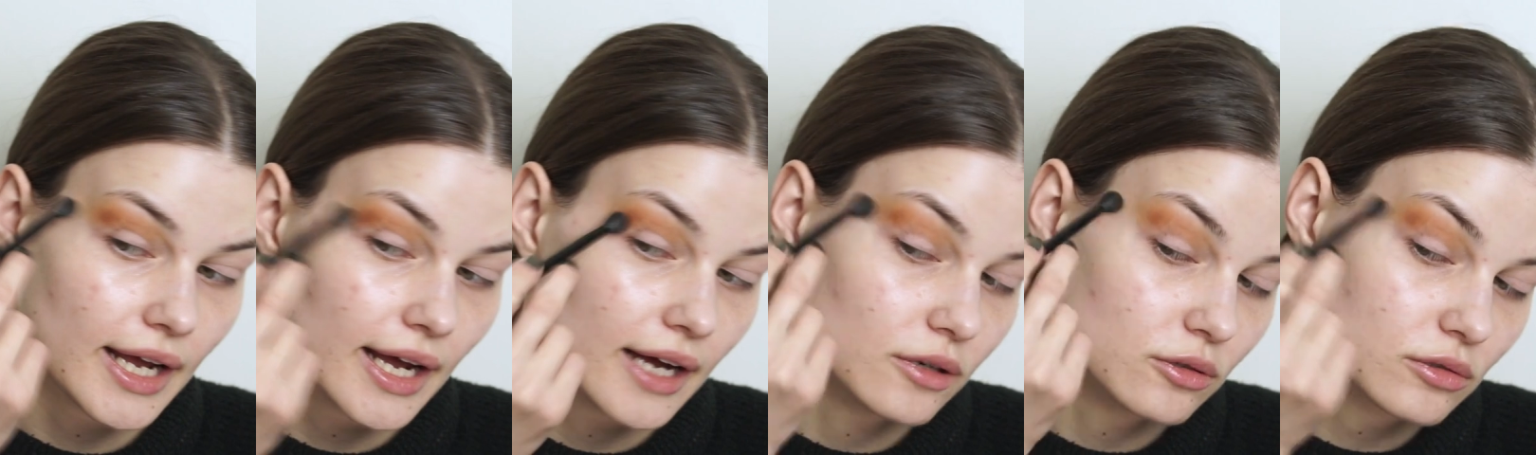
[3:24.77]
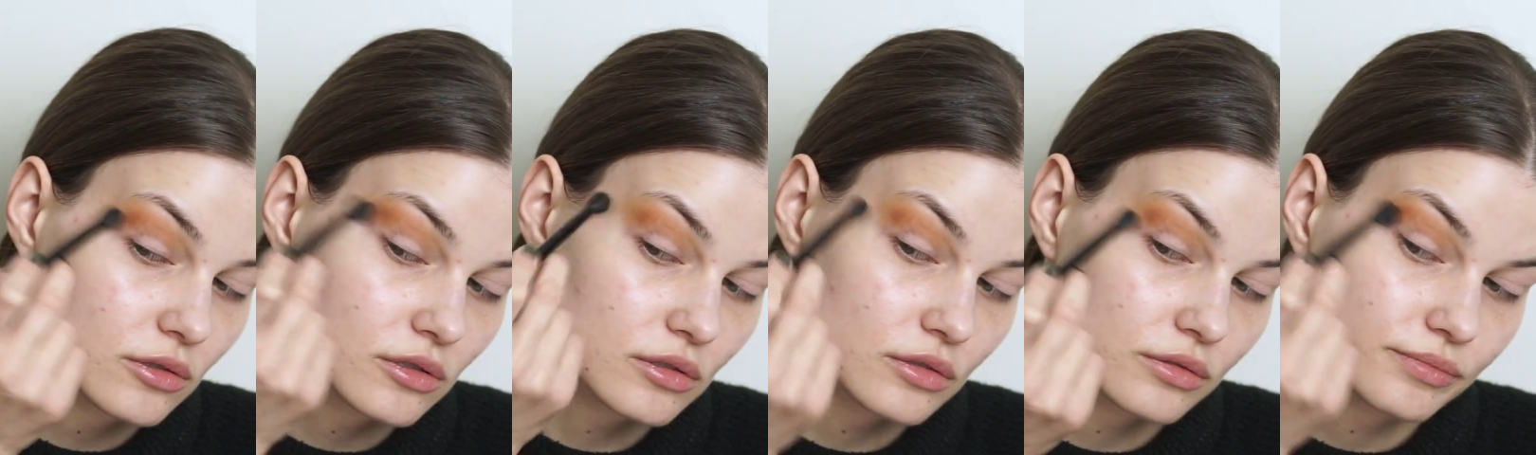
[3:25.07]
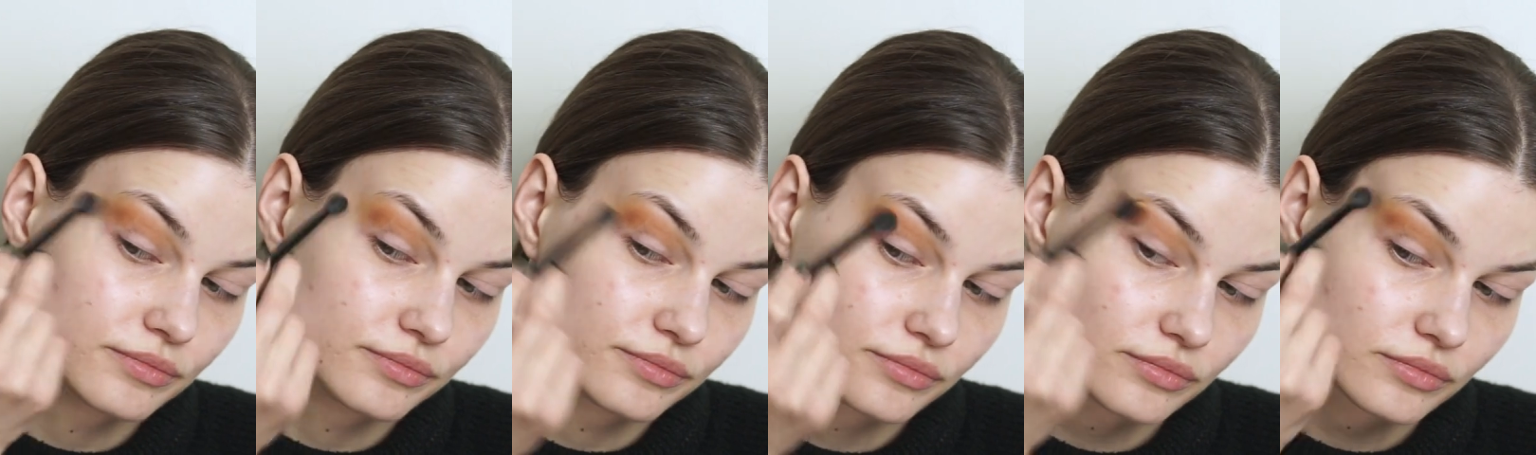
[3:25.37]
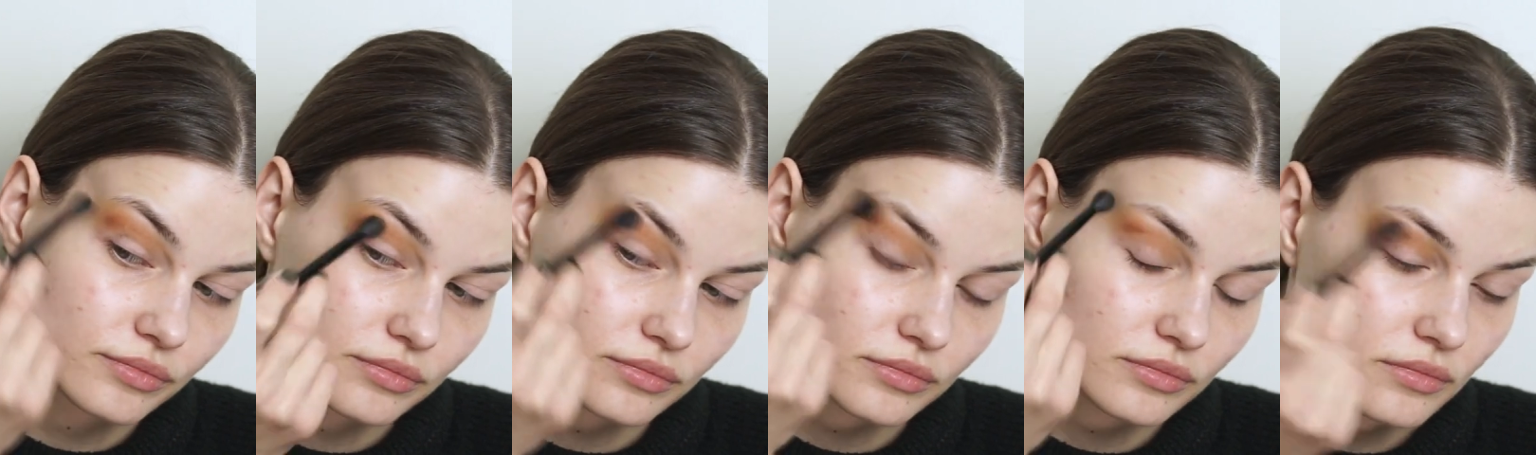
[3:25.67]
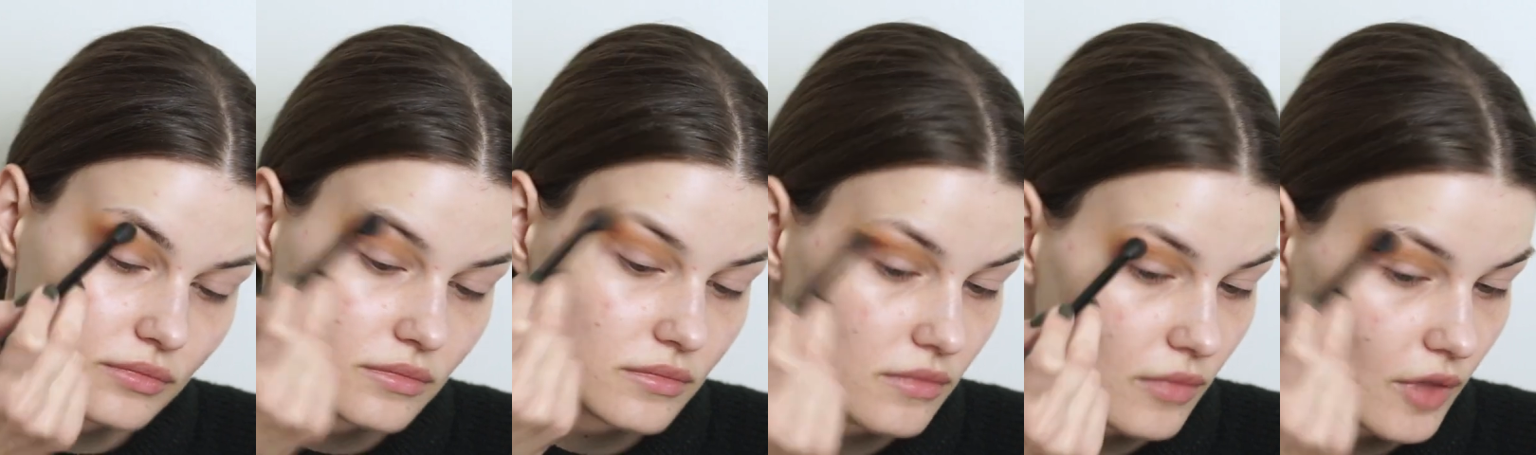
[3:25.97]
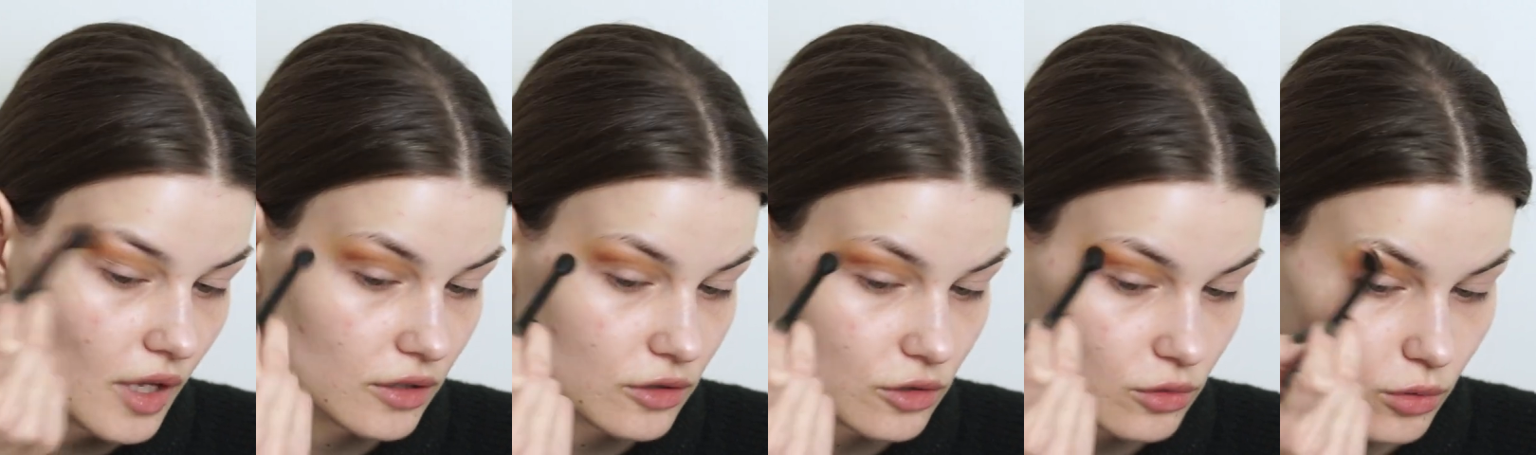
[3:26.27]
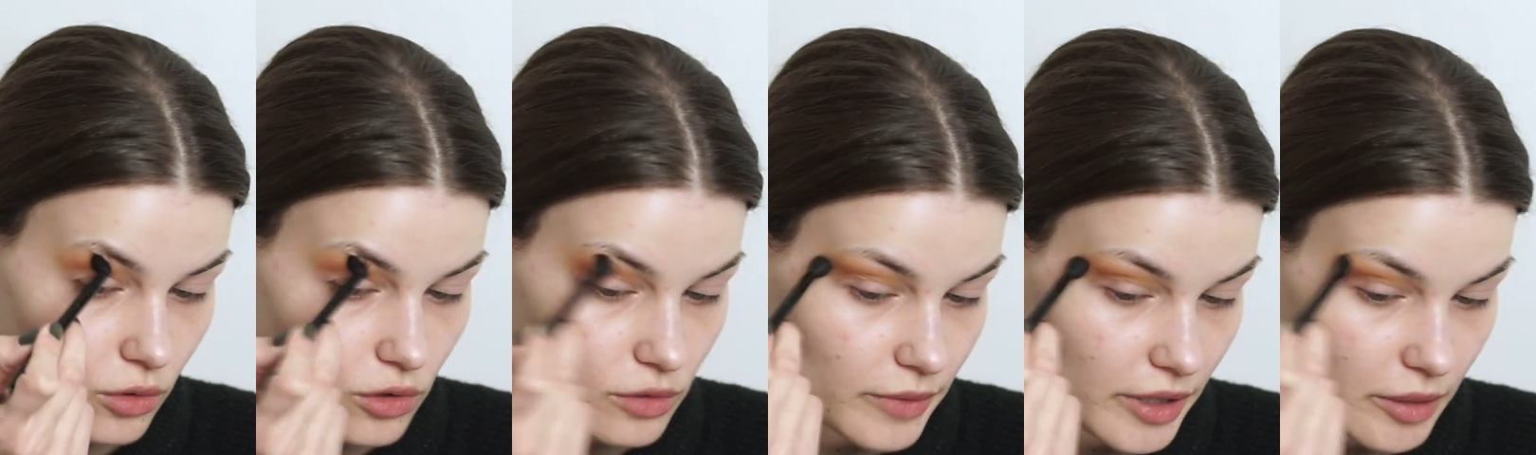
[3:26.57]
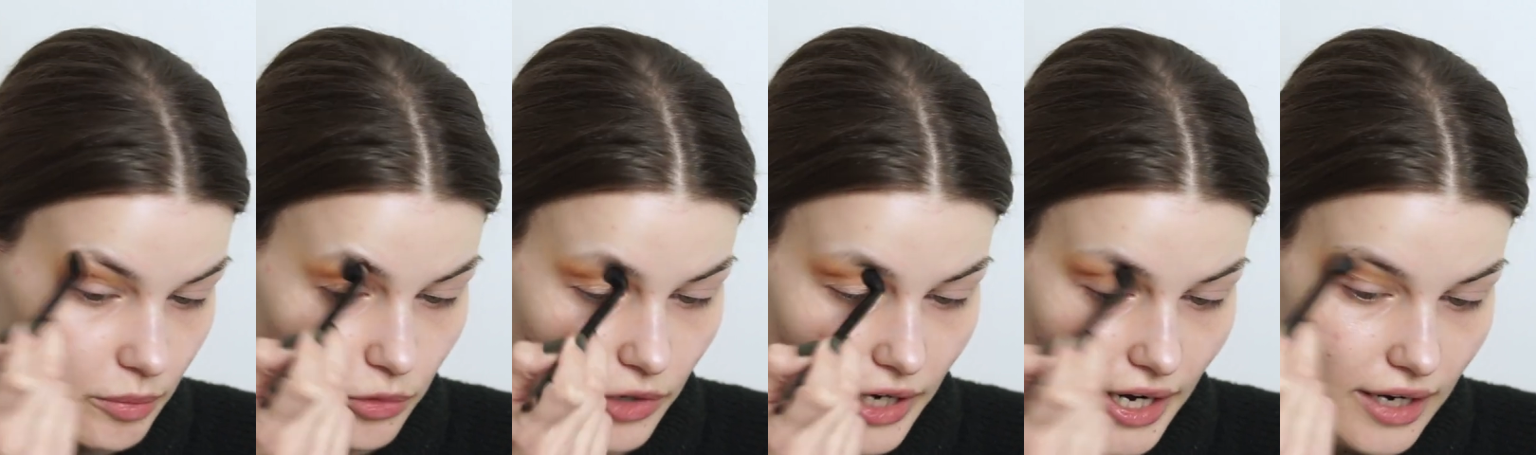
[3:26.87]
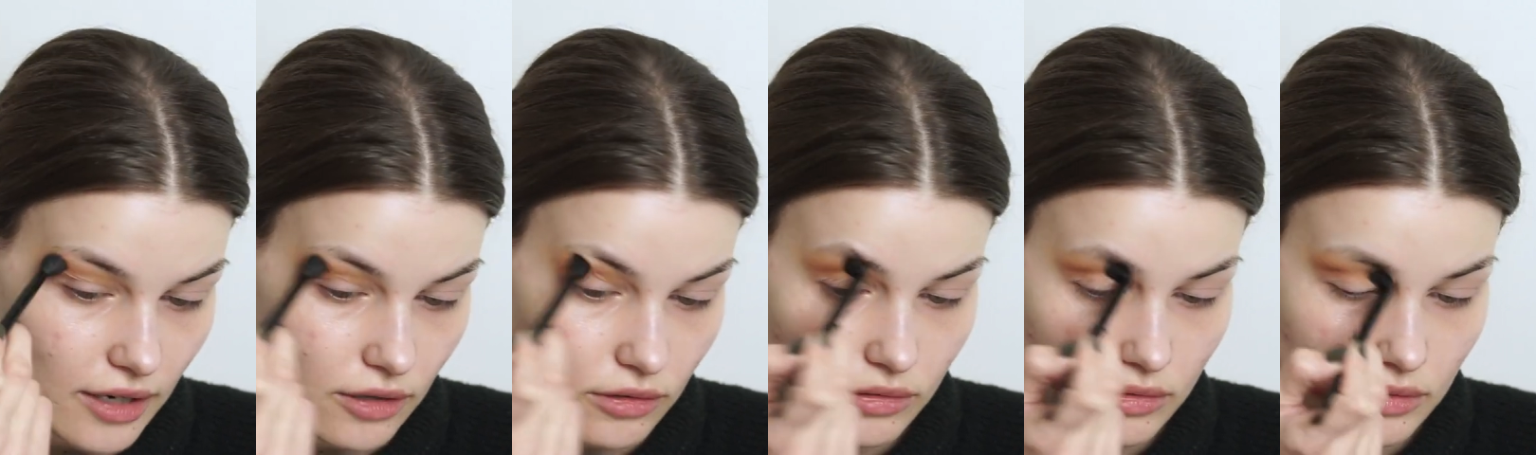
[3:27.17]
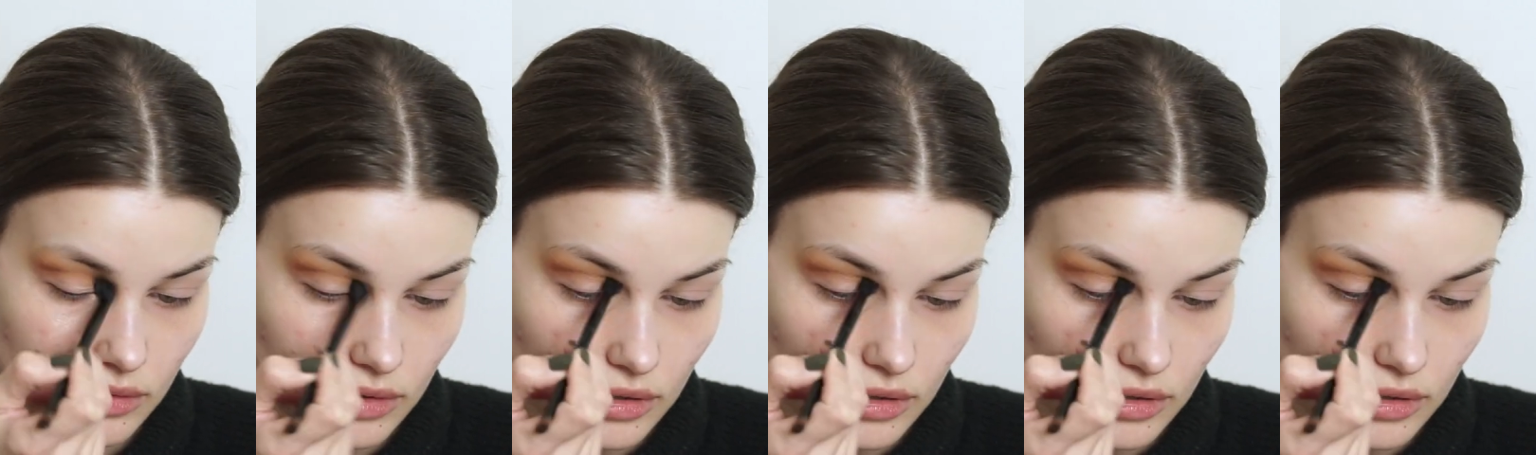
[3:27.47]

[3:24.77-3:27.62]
out towards my brow.